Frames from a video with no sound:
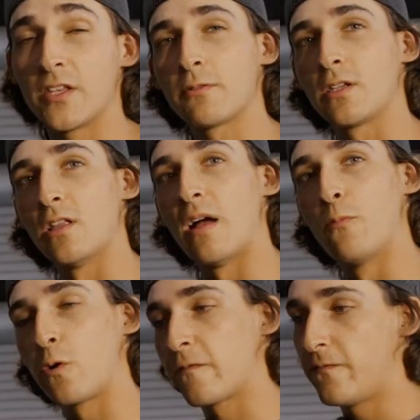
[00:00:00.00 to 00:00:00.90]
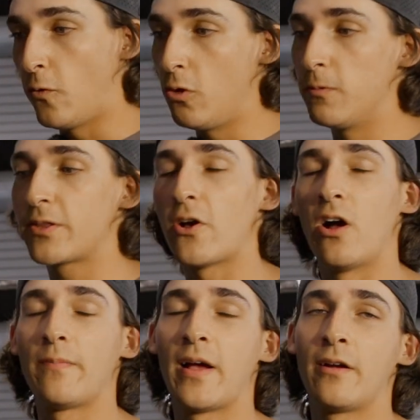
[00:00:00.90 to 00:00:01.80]
this was a lot more full with
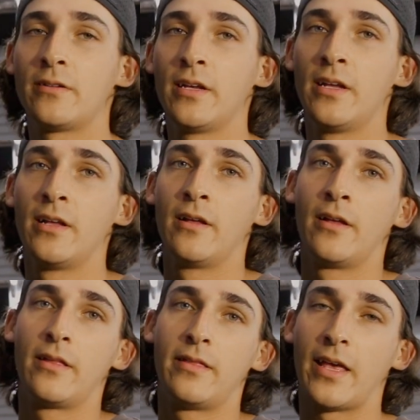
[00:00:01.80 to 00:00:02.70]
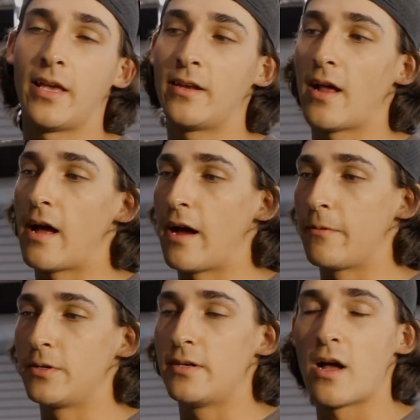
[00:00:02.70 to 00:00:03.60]
compound, then I
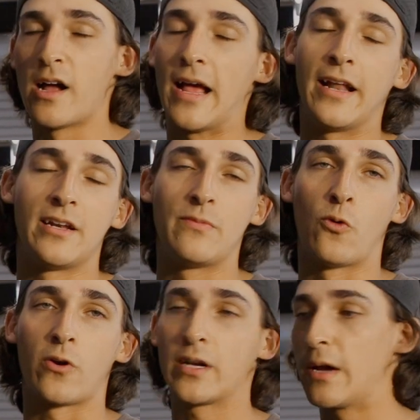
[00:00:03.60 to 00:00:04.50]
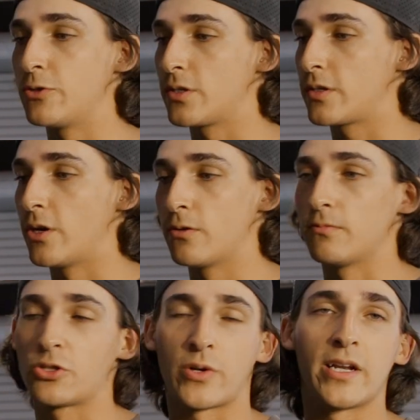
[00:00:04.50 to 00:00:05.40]
would not add any more and I would just go
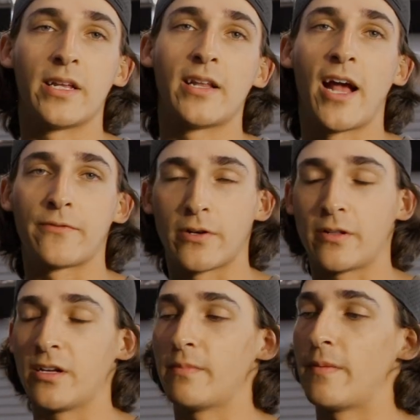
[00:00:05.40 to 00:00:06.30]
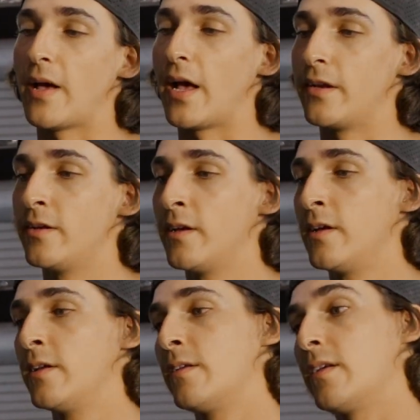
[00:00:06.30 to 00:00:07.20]
straight in after I clean my pad.
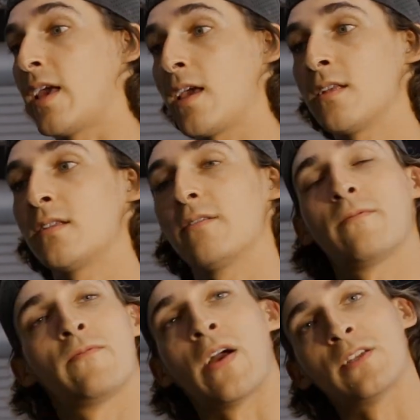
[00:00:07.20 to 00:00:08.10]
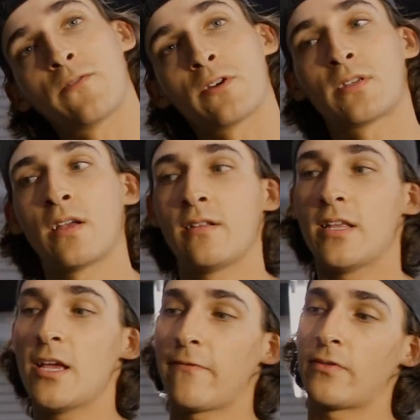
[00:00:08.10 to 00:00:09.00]
And vice versa,
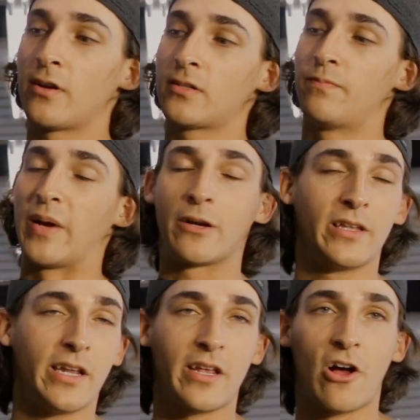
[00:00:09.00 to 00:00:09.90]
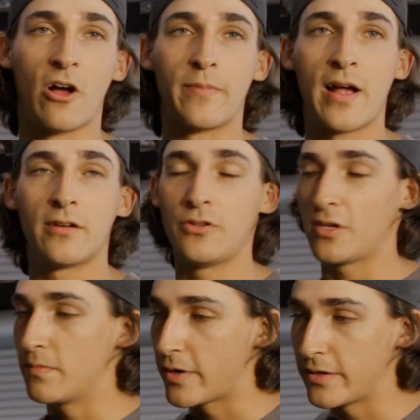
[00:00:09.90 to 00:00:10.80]
if there's barely any compound and you
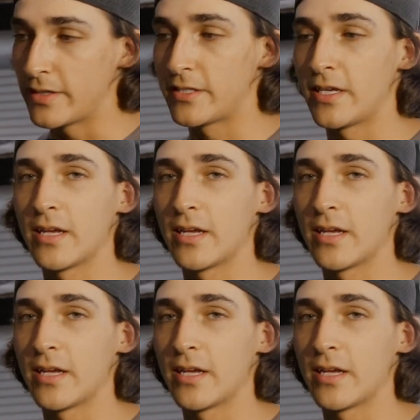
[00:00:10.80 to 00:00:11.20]
can barely see